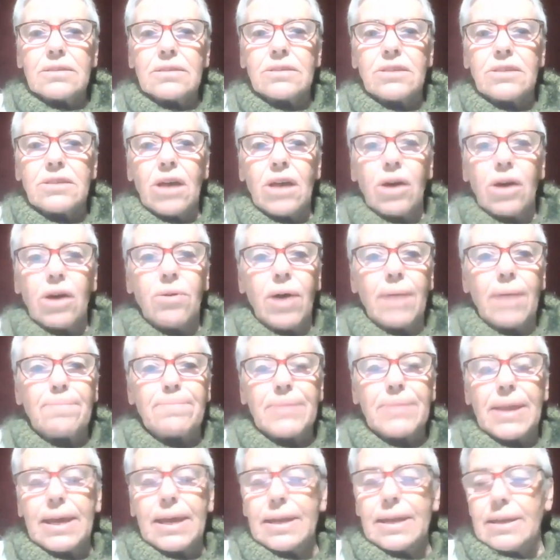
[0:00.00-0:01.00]
So
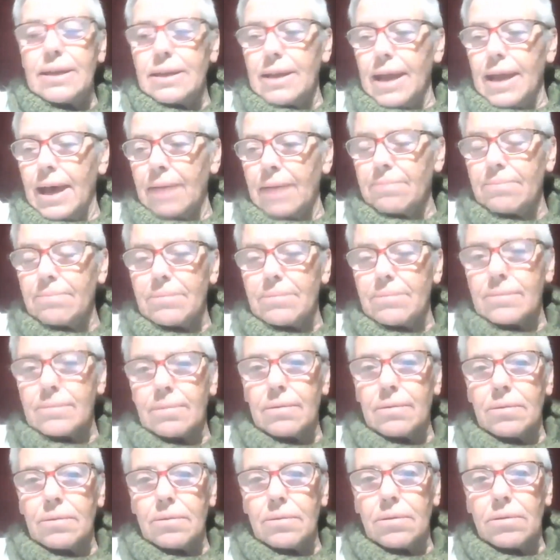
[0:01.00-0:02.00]
in
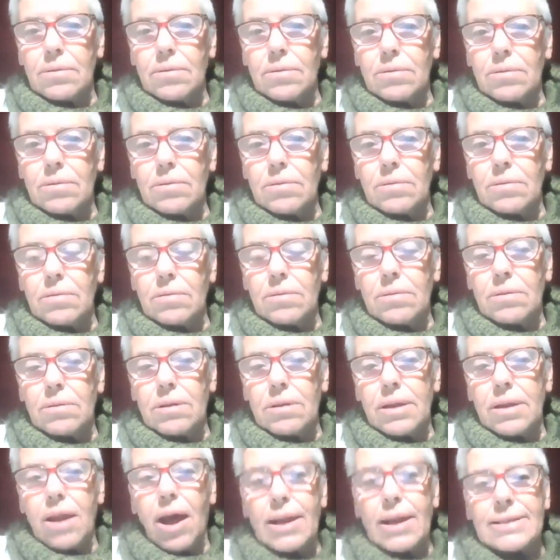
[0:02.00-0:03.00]

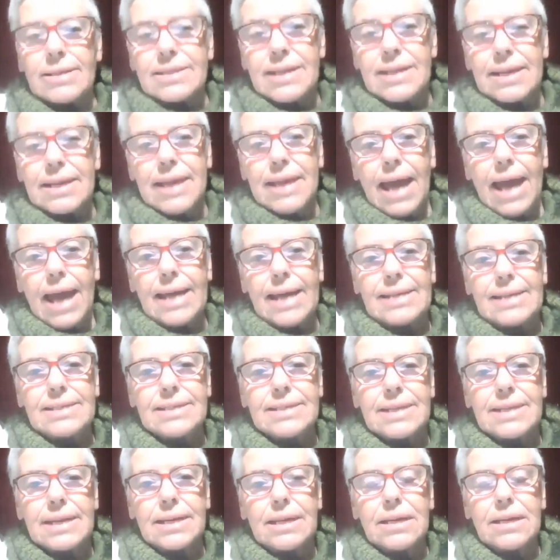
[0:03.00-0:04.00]

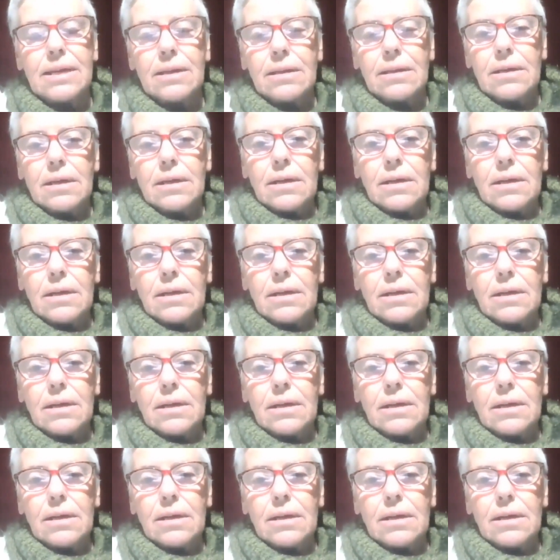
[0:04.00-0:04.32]
1980,